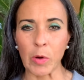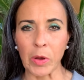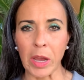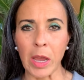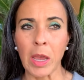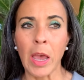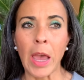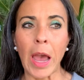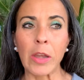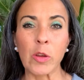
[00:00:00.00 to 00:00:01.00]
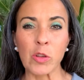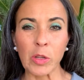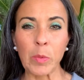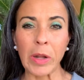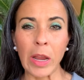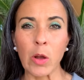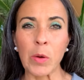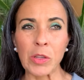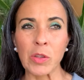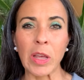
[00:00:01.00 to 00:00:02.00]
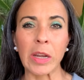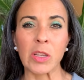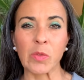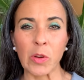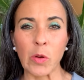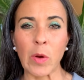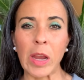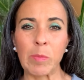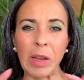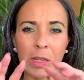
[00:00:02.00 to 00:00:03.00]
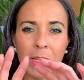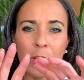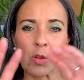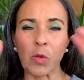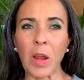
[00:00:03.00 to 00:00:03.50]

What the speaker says: Okay, and usually when I go into that, it's for grade because I don't